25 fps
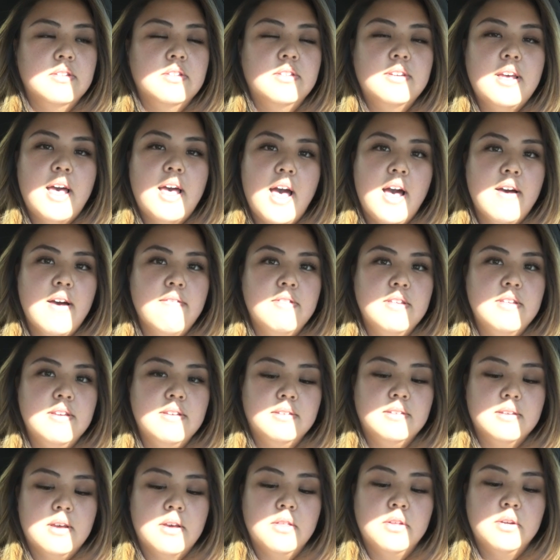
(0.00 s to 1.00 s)
to have
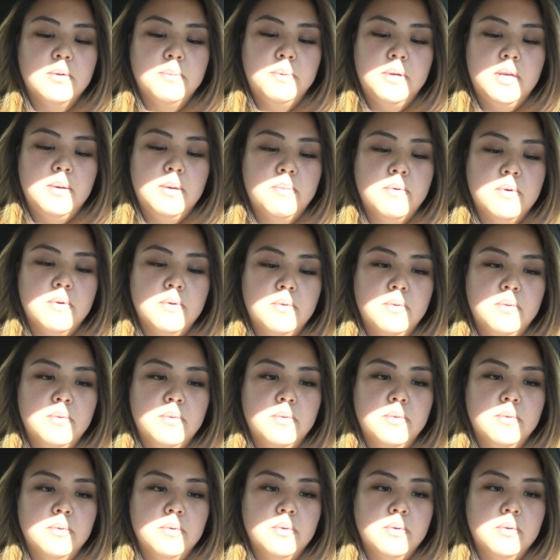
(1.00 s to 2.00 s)
these other people
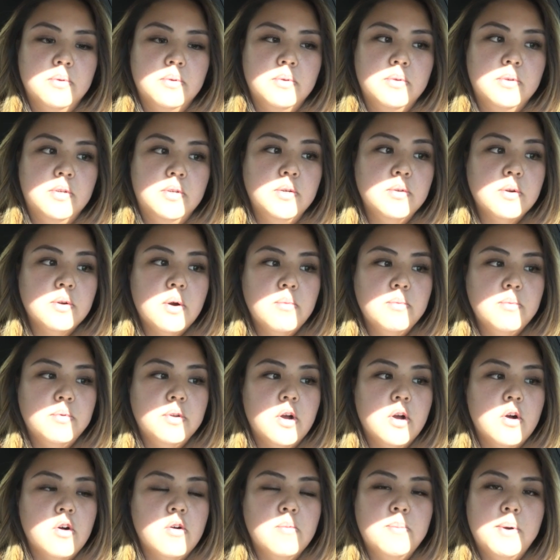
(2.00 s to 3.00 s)
who you don't
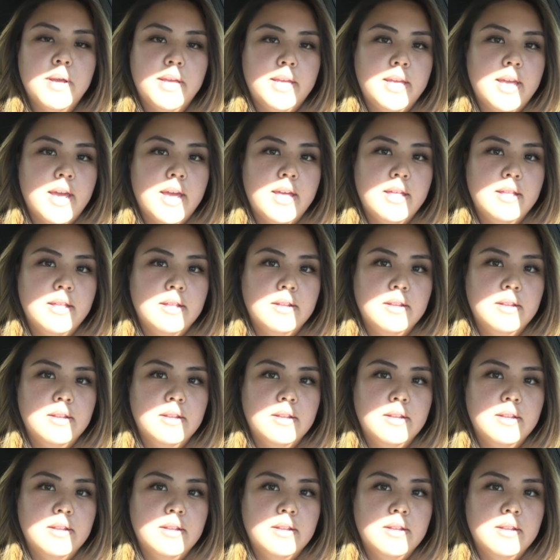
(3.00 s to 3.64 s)
know but yet